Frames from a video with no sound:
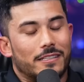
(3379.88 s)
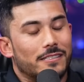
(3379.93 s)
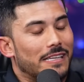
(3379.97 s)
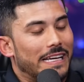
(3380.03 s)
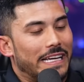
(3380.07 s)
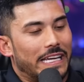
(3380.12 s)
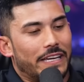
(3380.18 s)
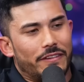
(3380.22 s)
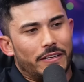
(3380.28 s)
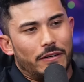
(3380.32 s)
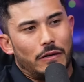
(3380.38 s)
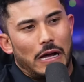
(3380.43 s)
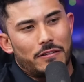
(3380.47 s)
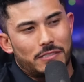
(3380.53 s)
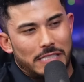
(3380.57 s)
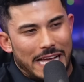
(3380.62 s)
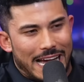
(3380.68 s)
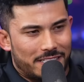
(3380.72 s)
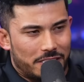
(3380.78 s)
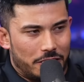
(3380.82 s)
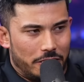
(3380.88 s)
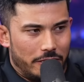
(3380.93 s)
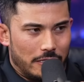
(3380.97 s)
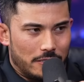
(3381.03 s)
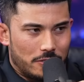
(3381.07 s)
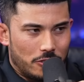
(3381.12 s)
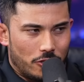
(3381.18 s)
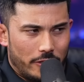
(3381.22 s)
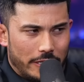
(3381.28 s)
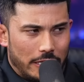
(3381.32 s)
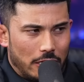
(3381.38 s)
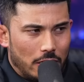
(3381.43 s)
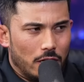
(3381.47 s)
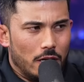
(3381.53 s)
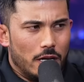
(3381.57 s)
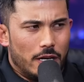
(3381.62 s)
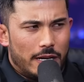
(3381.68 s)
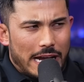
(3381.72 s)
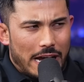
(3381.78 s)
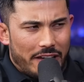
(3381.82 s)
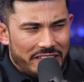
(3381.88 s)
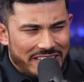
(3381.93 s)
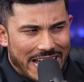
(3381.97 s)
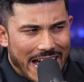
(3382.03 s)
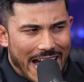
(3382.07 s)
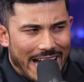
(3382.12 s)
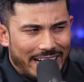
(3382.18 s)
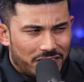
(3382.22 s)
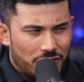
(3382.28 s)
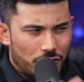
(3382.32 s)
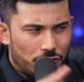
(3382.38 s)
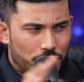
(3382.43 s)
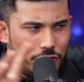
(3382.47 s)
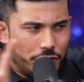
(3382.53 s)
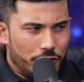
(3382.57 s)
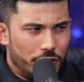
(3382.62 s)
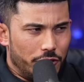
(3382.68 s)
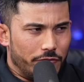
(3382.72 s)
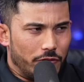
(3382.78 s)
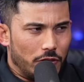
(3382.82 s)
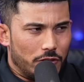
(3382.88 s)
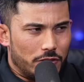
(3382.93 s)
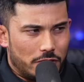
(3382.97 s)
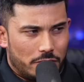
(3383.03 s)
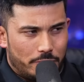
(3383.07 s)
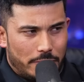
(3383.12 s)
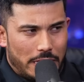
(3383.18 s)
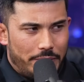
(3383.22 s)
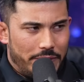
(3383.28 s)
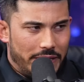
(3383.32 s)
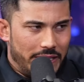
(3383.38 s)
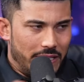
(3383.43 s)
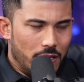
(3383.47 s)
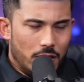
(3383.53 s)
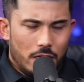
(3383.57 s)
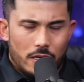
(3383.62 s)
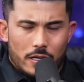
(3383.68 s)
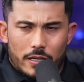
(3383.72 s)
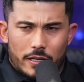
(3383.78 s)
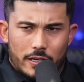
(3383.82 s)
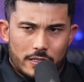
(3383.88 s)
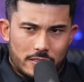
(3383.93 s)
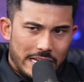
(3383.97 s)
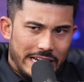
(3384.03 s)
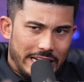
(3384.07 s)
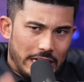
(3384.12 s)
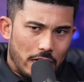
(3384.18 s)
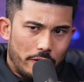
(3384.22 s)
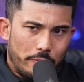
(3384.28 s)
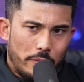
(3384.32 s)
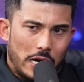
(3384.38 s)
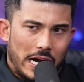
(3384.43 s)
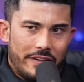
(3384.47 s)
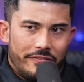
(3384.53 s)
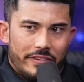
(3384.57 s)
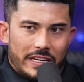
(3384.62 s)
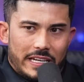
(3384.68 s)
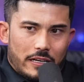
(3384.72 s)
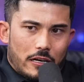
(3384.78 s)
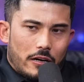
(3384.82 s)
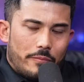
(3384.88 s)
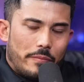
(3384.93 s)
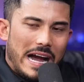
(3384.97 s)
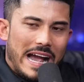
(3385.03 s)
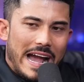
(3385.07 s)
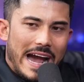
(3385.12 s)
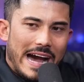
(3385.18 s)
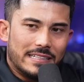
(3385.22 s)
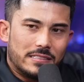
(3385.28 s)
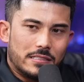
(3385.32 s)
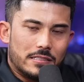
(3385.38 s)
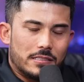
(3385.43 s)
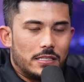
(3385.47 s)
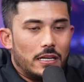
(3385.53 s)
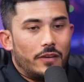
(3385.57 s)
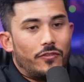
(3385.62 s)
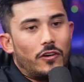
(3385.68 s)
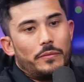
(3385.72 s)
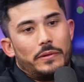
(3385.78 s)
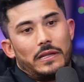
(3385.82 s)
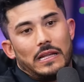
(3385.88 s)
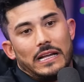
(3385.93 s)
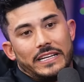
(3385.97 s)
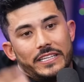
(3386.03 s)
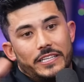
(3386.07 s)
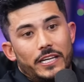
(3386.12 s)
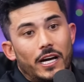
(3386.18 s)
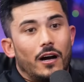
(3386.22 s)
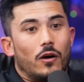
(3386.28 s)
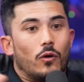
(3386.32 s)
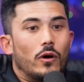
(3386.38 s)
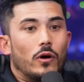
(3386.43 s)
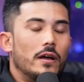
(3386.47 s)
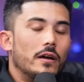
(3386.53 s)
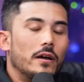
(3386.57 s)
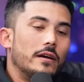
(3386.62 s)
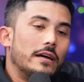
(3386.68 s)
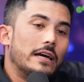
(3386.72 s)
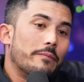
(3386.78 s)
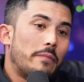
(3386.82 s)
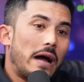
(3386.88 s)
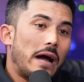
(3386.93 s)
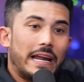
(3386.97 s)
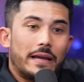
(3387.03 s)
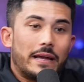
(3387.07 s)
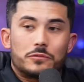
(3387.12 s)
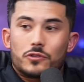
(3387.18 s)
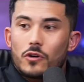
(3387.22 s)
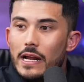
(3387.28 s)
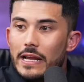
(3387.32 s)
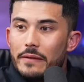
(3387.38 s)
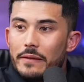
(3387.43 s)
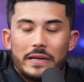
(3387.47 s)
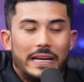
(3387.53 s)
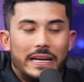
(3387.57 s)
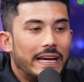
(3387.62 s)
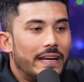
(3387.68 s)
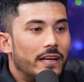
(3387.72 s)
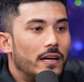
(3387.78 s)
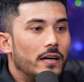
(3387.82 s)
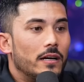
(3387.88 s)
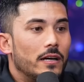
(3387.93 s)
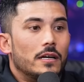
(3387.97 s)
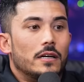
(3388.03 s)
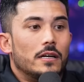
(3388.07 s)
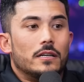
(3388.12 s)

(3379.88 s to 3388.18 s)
Because like even I was asking this earlier, how the actors do versus maybe, because like on my ads and stuff, I'll be like, yo, and my name's Ryan Pineda.